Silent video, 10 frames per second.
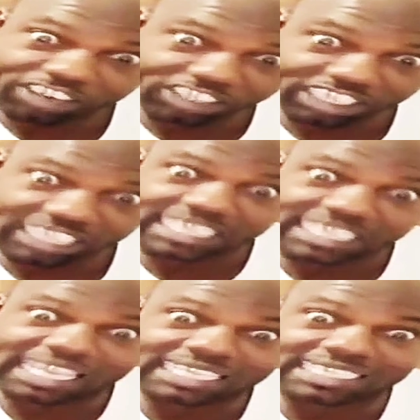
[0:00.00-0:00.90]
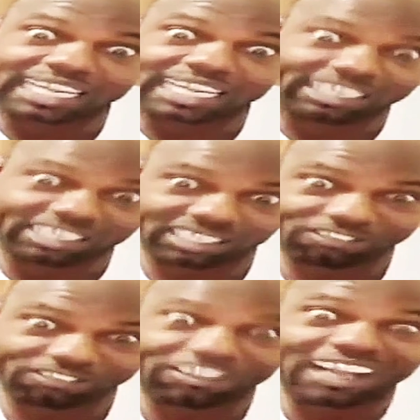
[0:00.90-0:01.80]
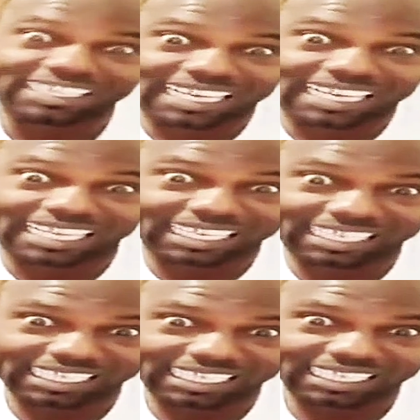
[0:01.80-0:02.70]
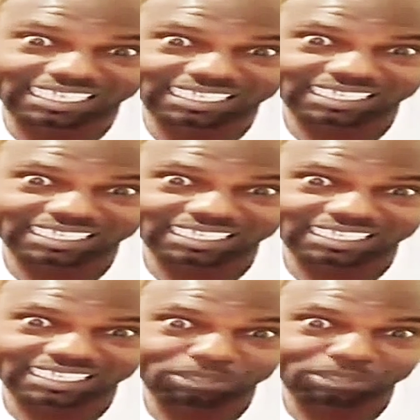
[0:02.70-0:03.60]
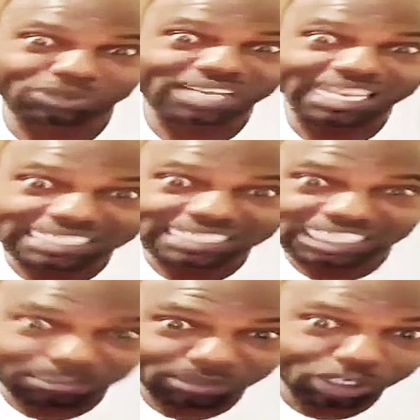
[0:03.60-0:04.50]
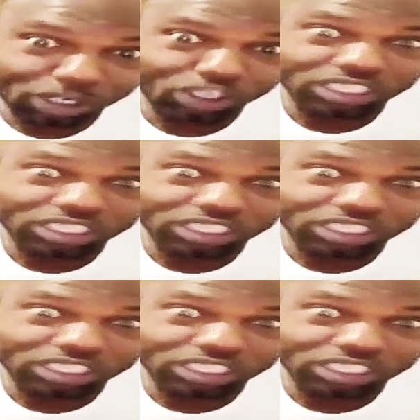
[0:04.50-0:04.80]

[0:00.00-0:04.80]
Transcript: a foreign and say you're a star. $40? Me do landscaping, me